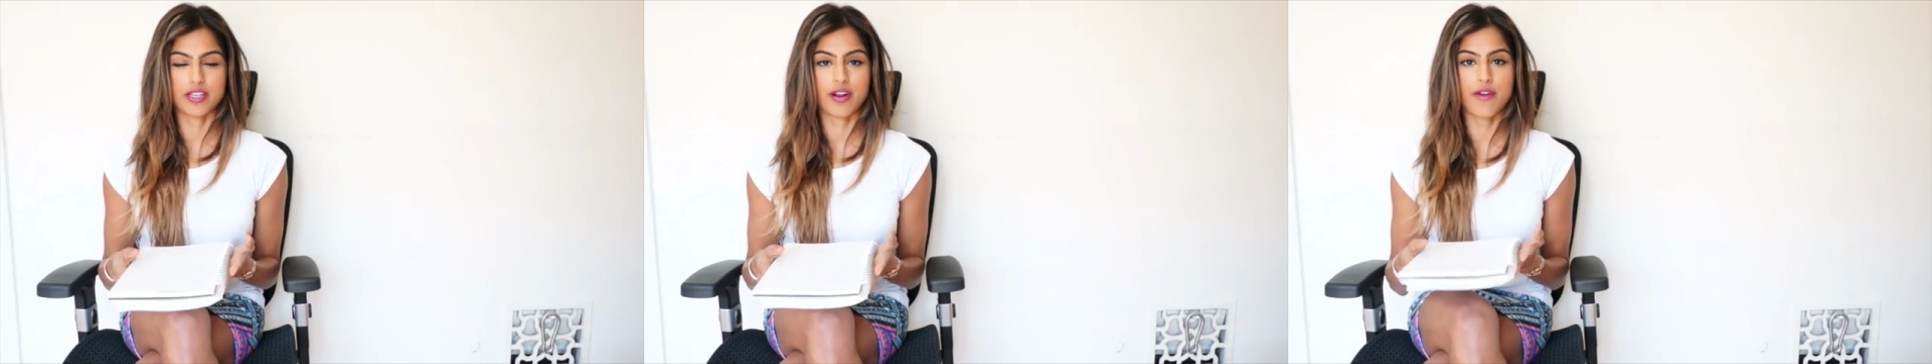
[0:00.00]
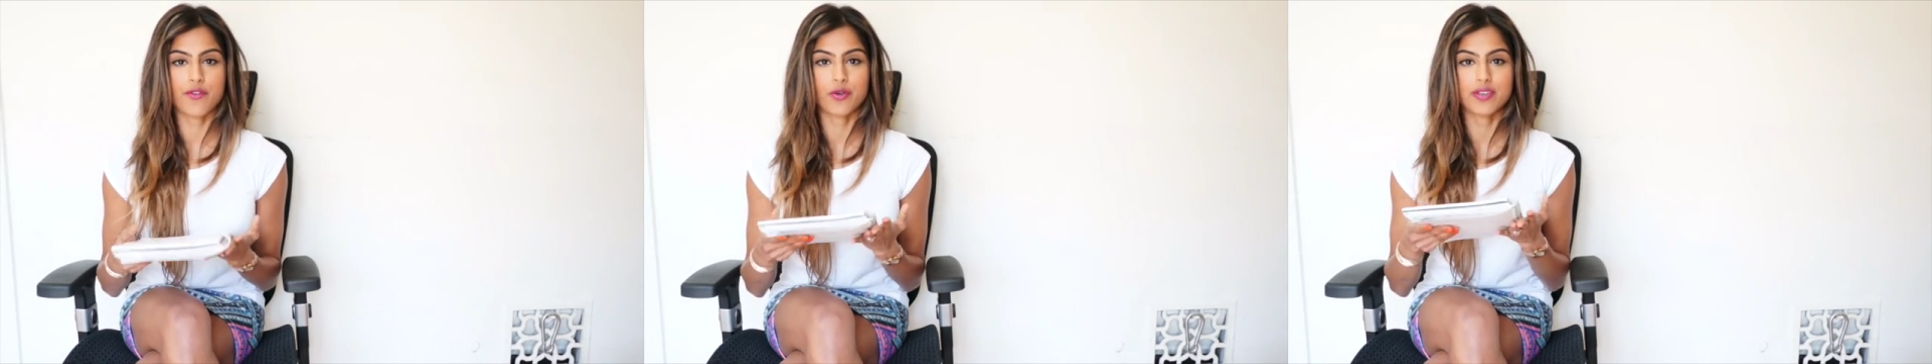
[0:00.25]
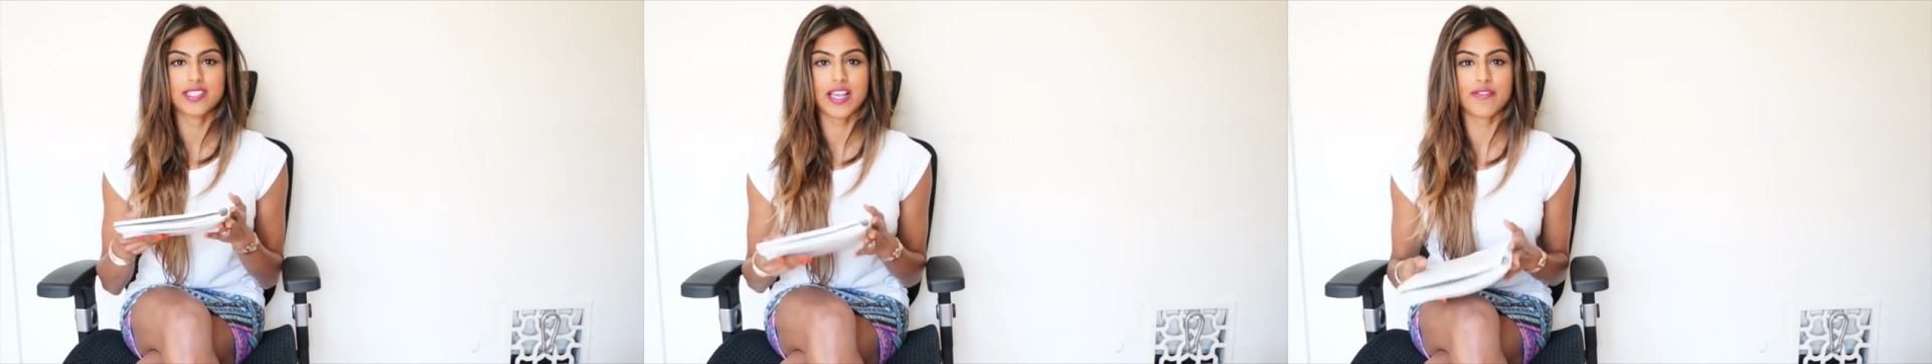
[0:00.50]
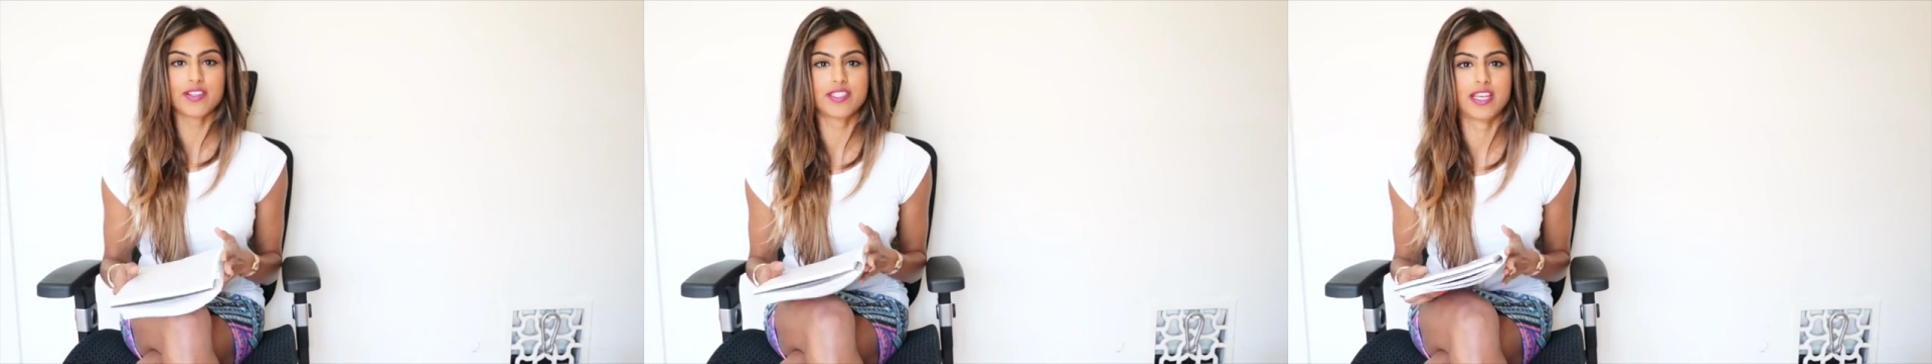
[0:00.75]
and I've got
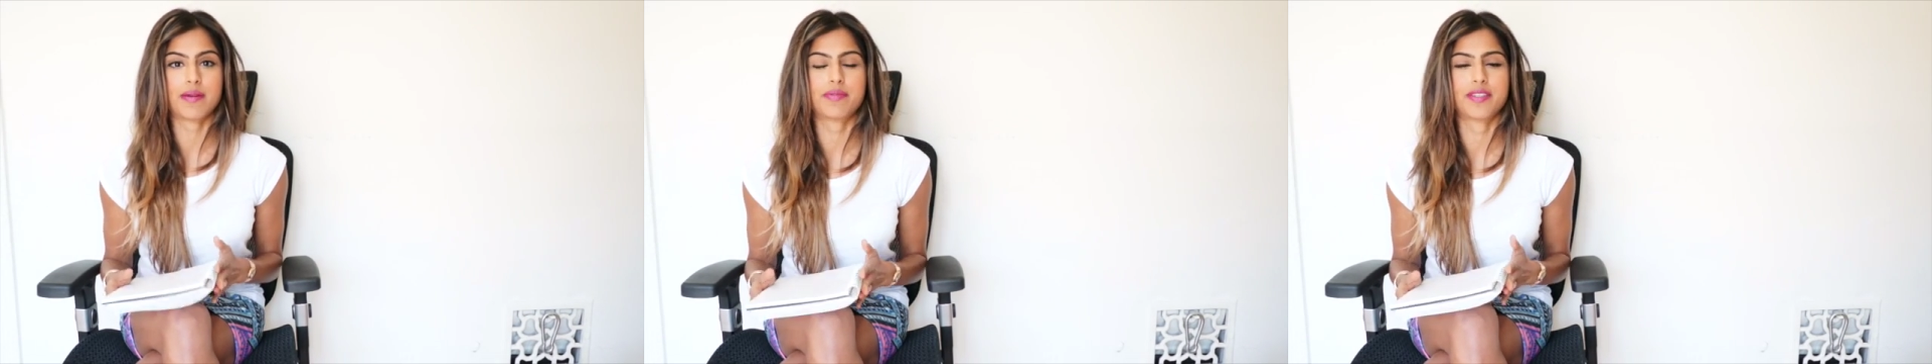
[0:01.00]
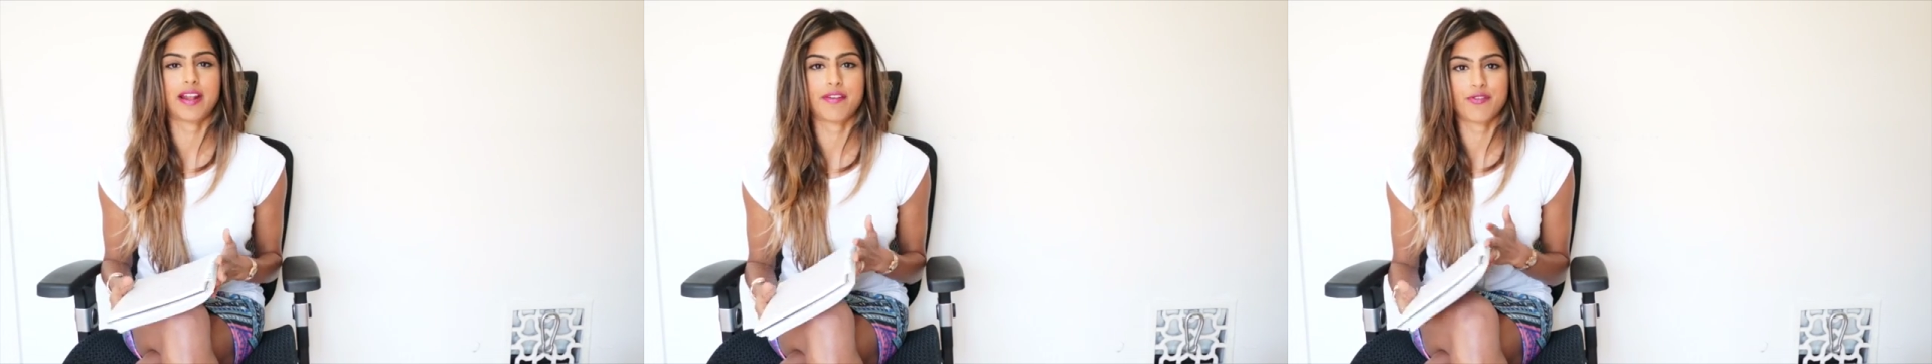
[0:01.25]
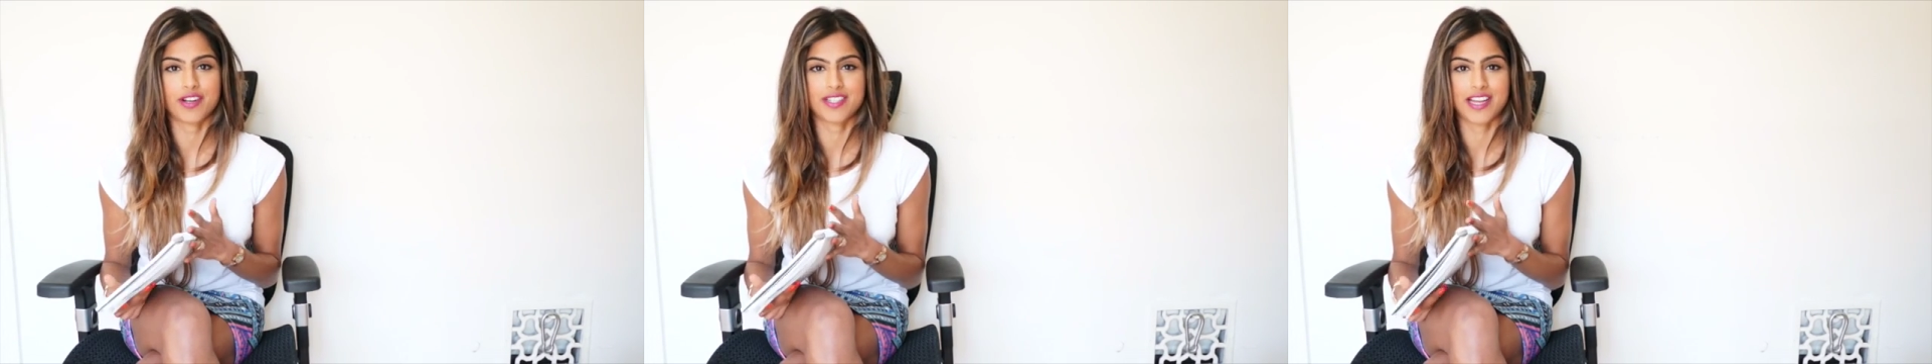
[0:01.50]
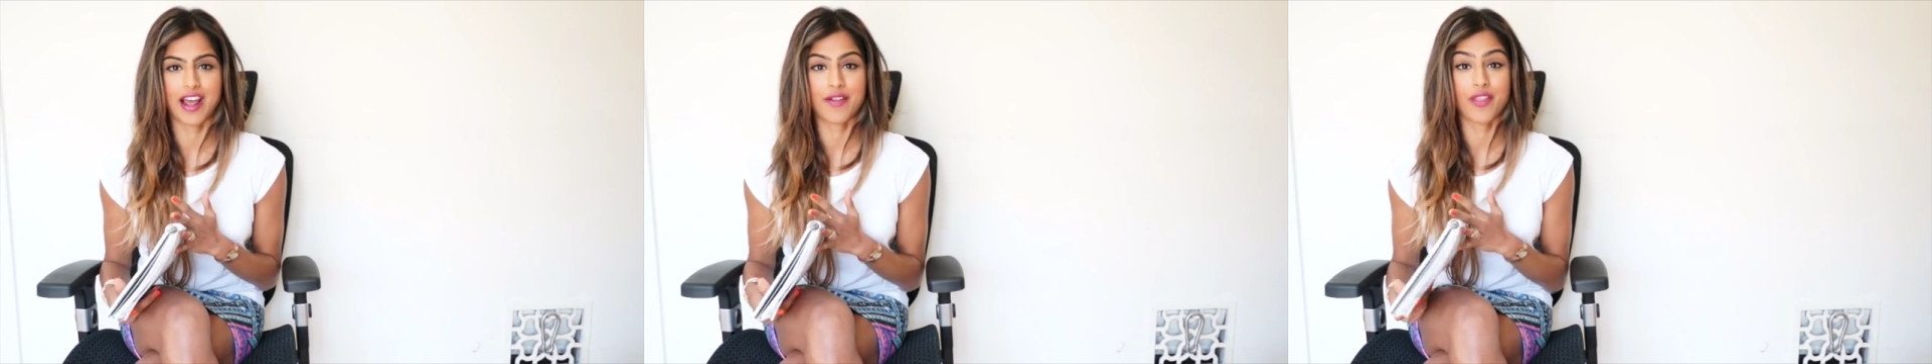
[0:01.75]
7 tips that I've written
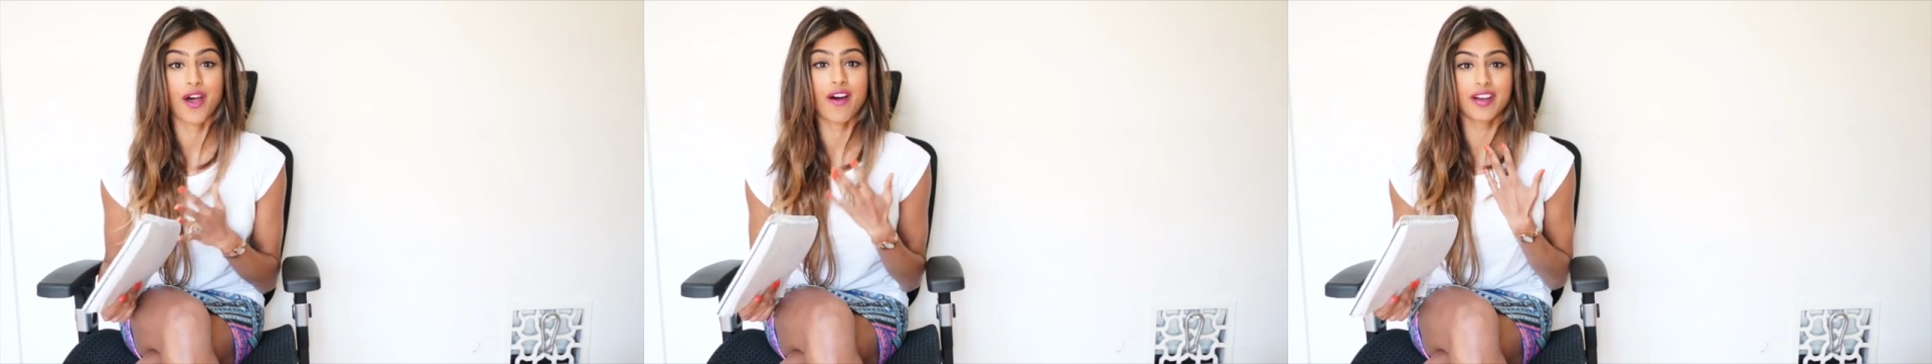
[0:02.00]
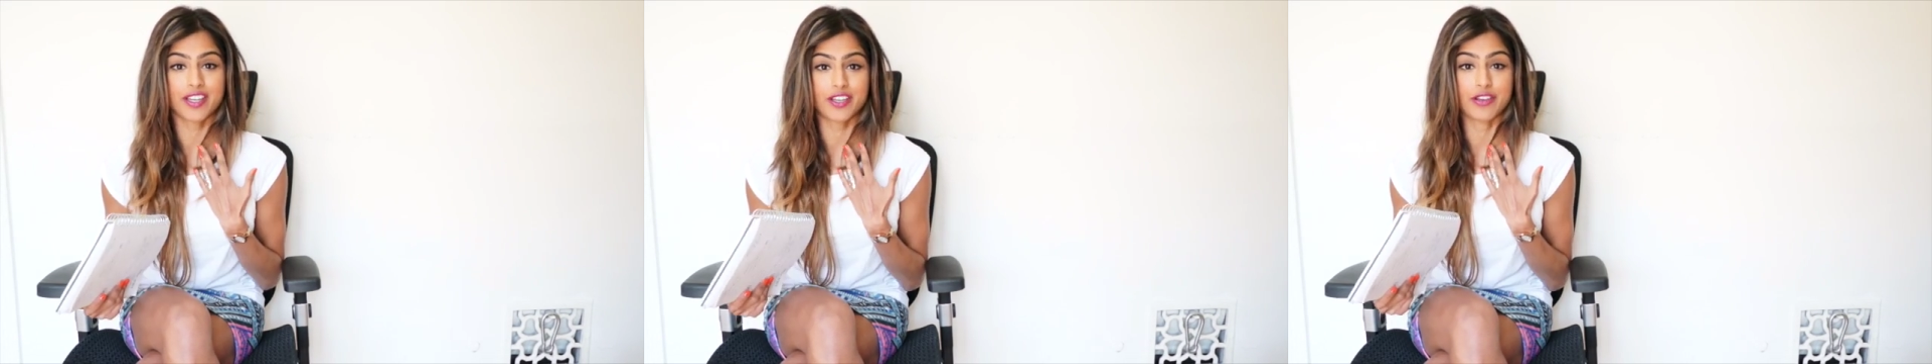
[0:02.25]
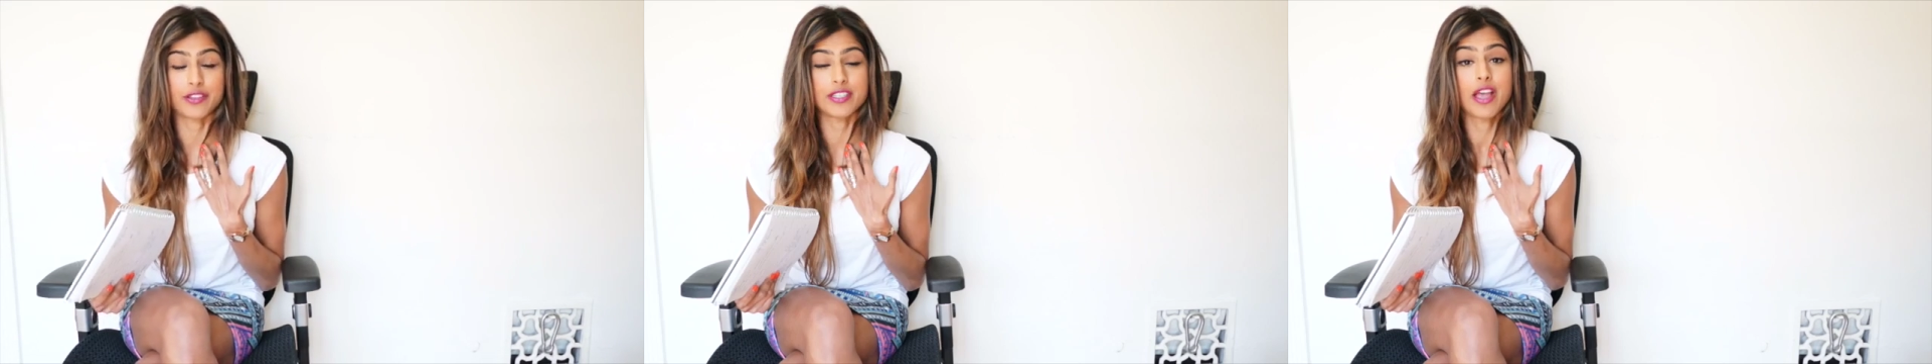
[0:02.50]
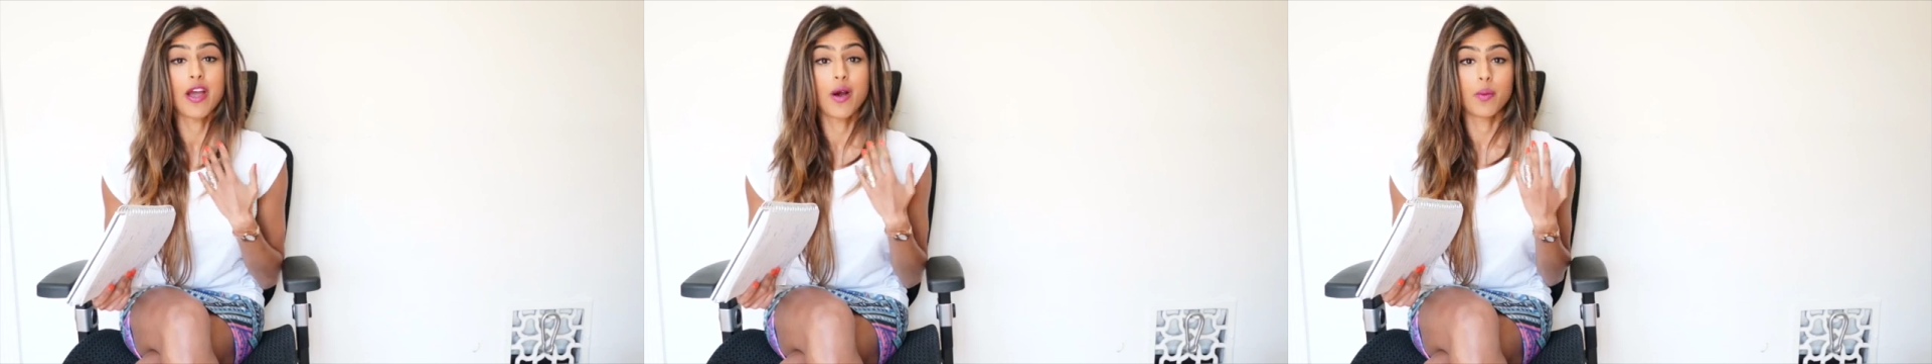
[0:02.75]
down that I use